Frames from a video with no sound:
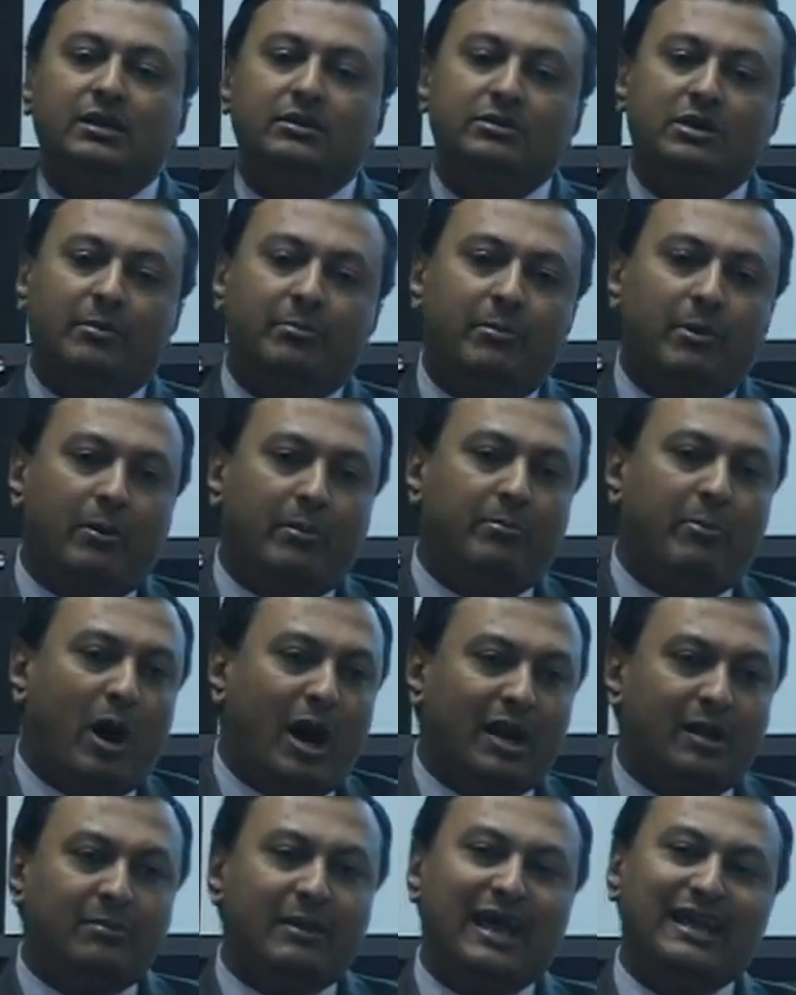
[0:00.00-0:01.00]
The
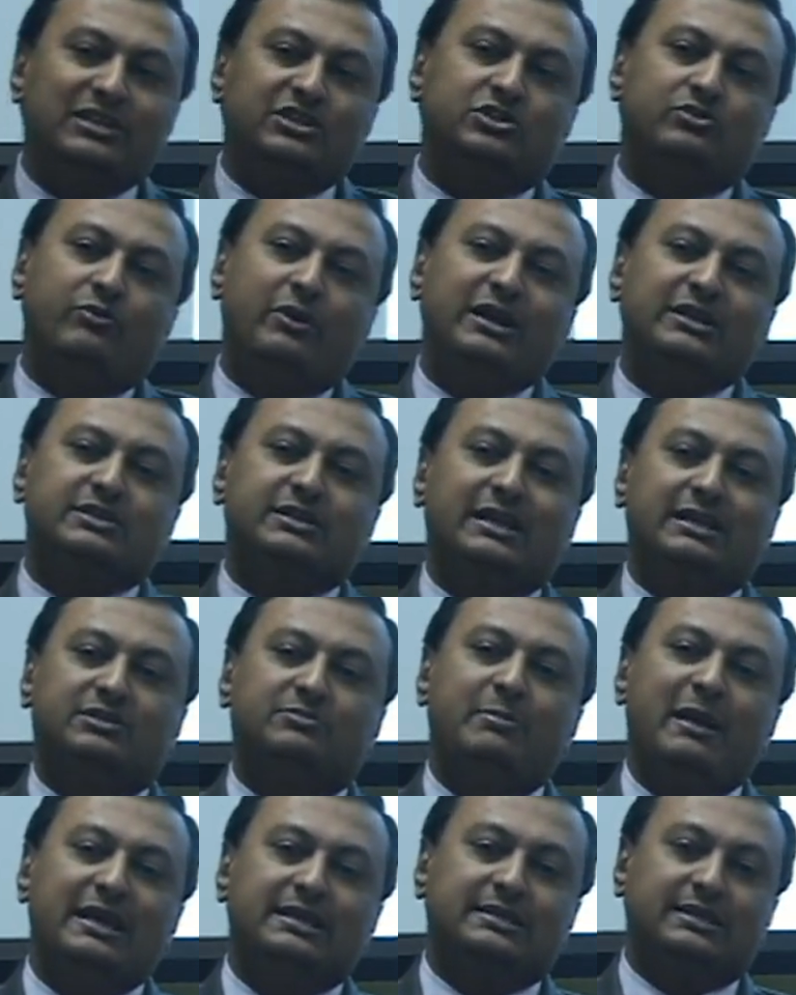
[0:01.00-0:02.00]
bottom line is risk is
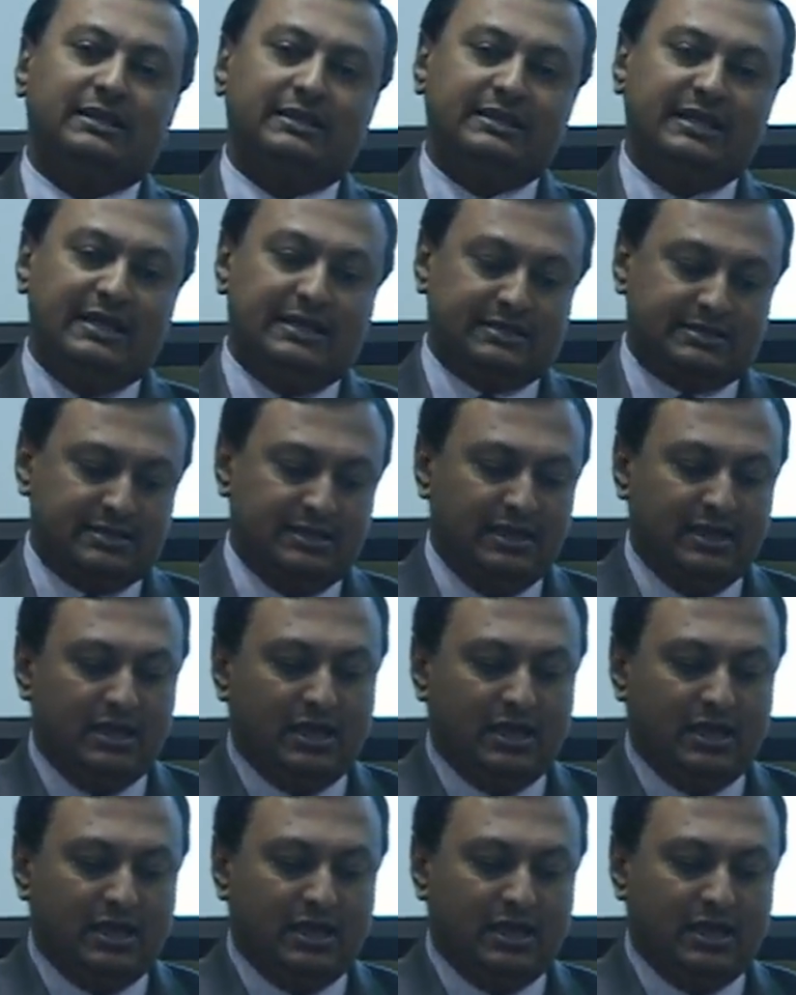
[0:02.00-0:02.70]
basically this.